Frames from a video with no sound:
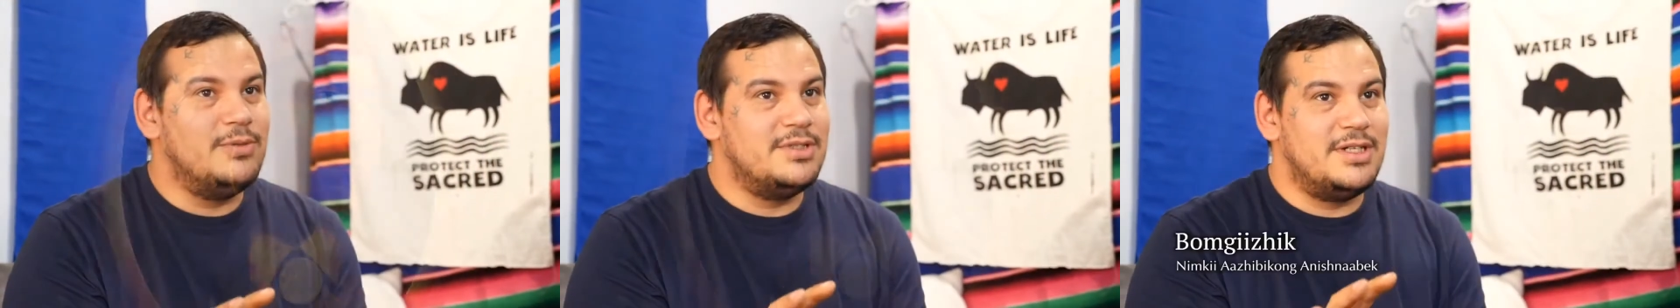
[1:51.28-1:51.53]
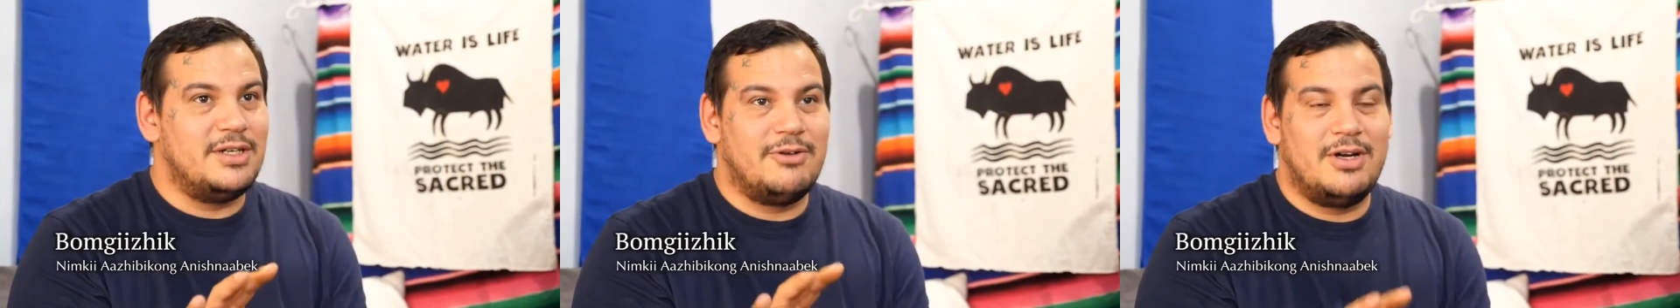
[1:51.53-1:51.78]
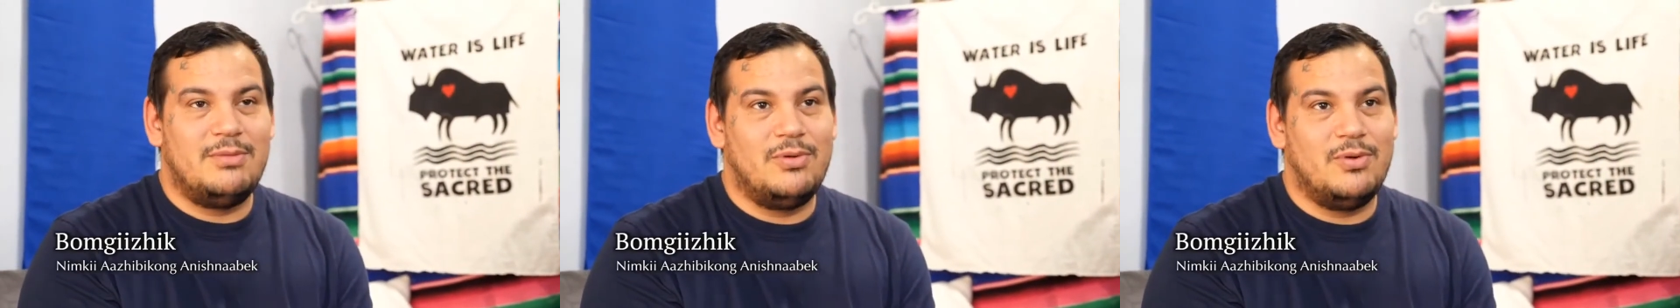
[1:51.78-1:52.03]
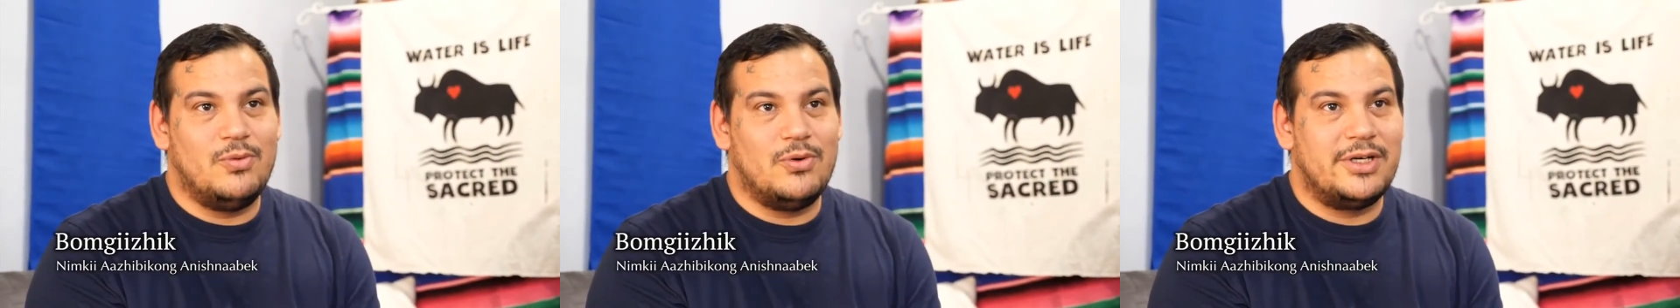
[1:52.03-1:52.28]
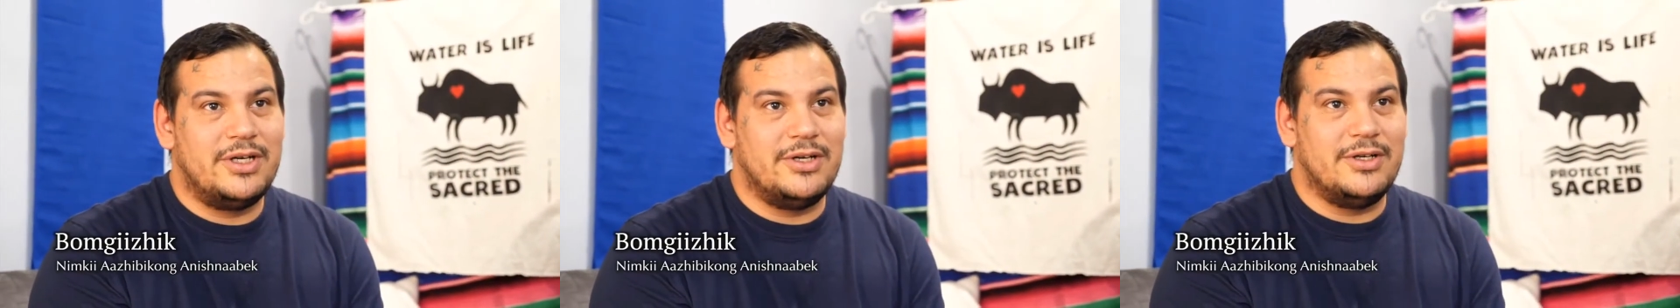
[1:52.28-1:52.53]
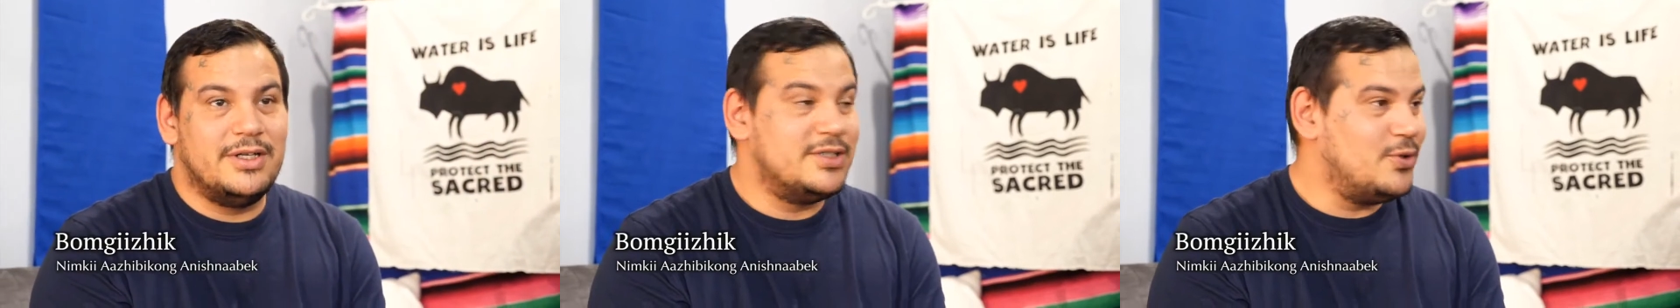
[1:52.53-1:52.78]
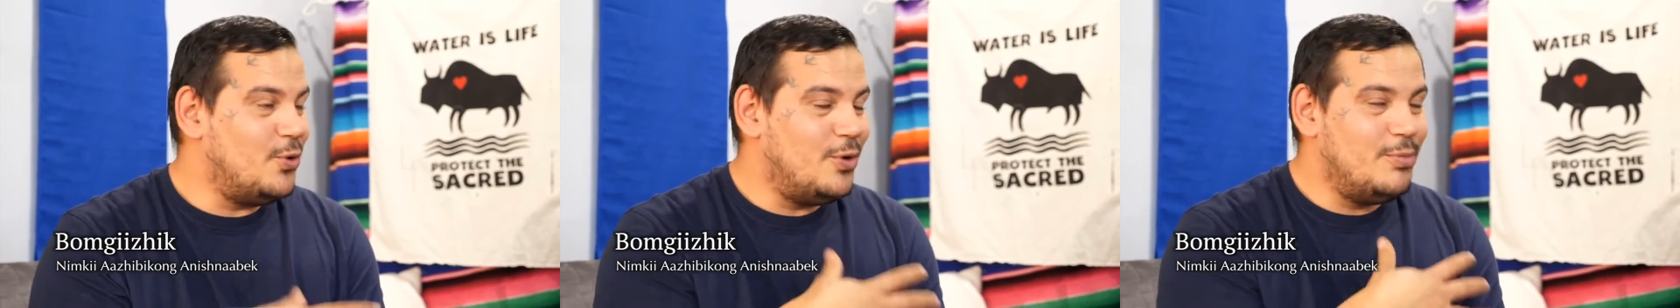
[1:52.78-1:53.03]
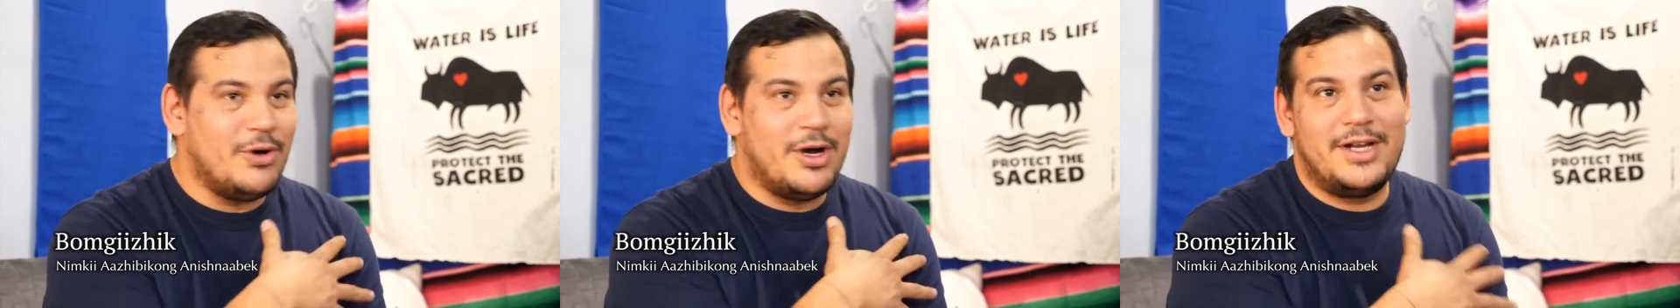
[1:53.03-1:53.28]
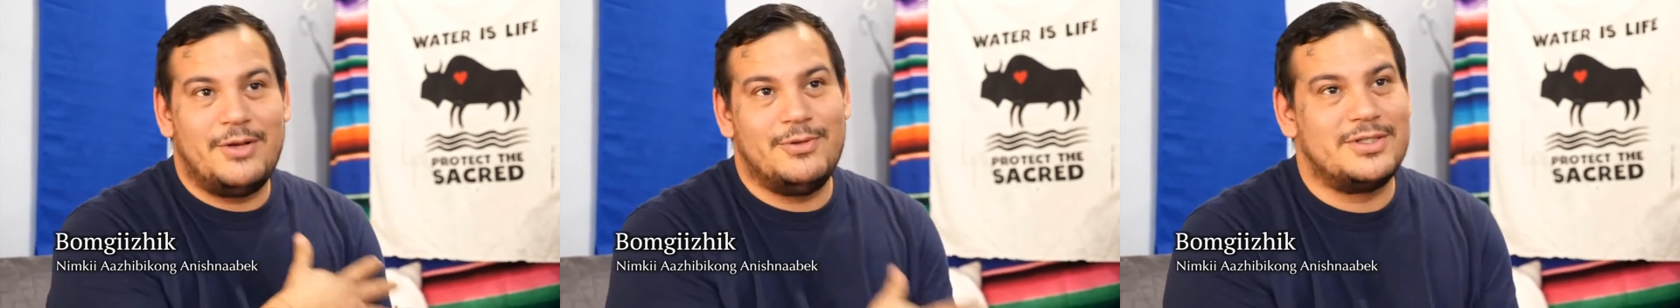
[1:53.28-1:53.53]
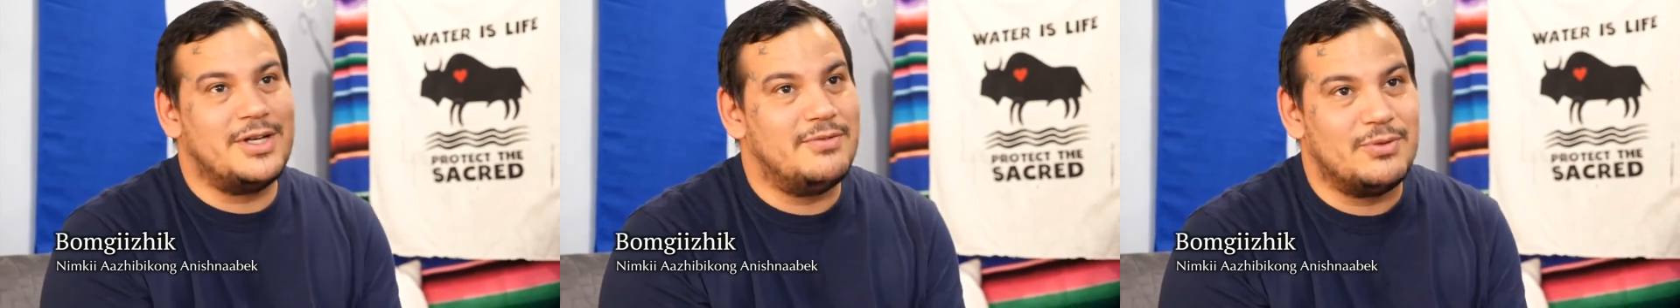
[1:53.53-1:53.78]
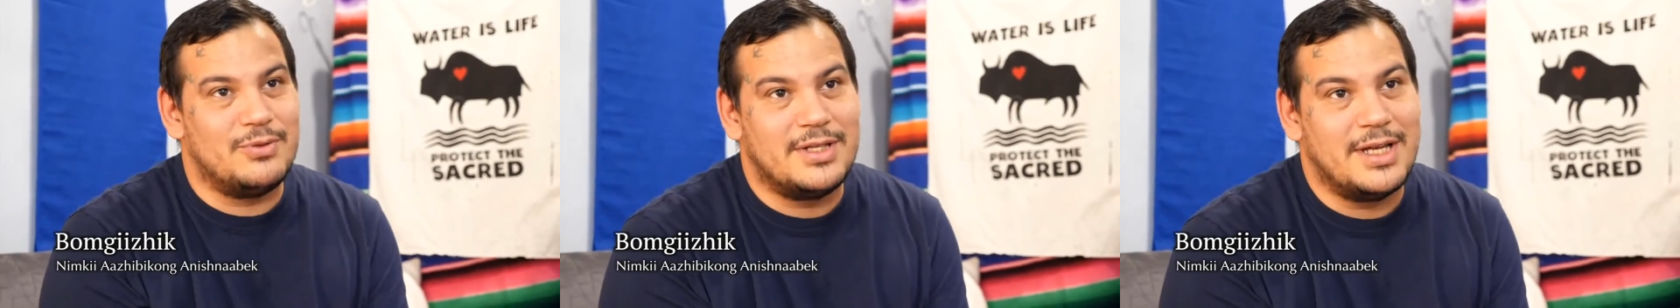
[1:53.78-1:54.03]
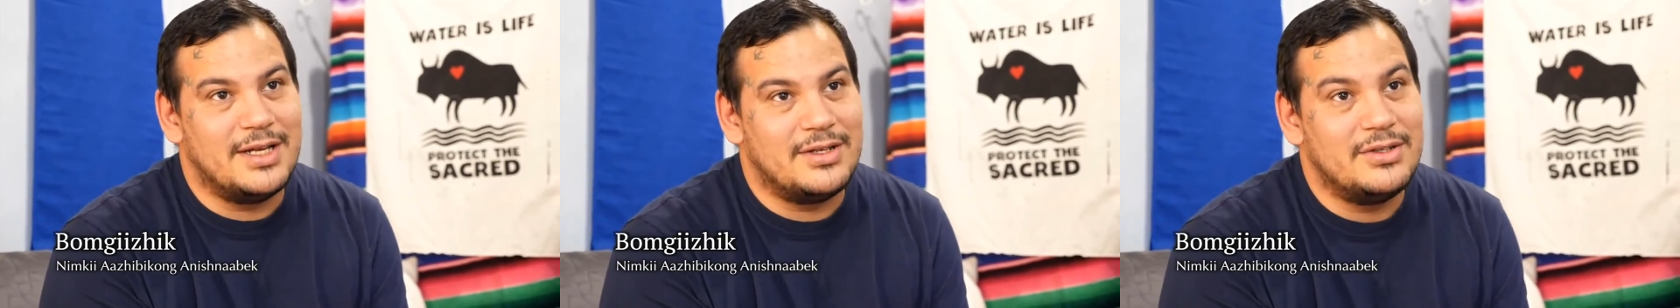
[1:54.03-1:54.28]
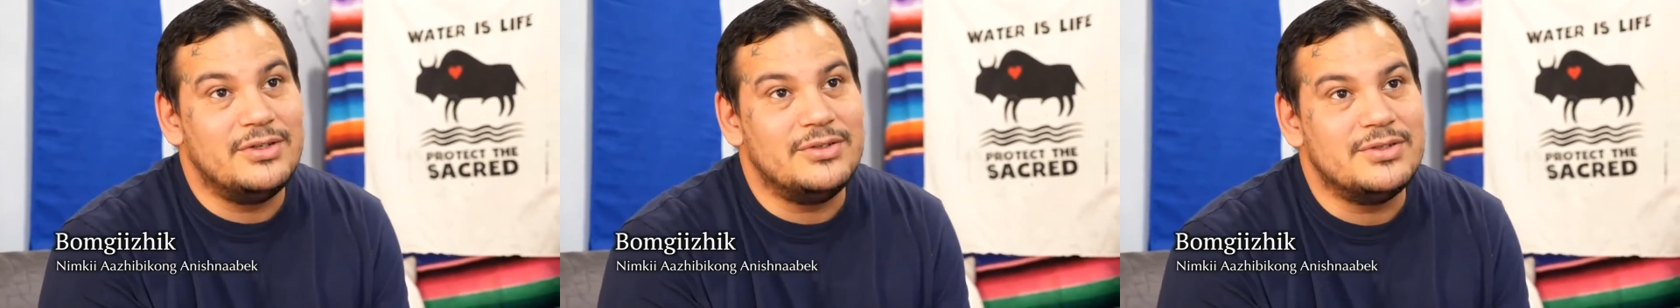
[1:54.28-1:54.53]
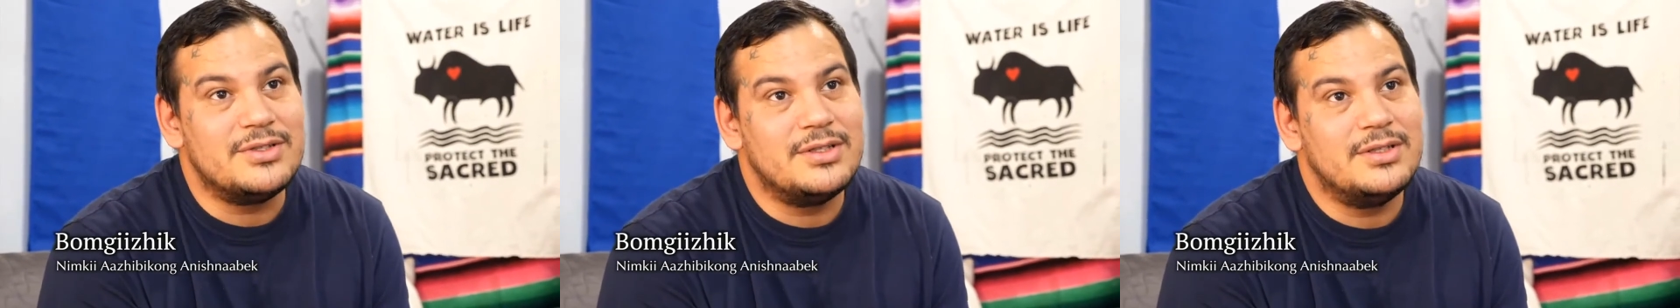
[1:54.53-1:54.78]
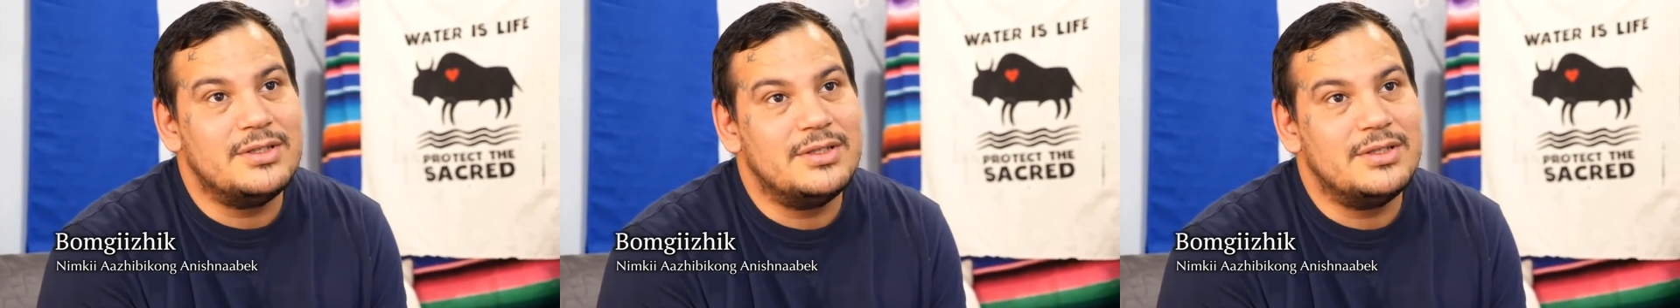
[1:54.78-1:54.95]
was an incredible warrior. His whole body was covered with tattoos,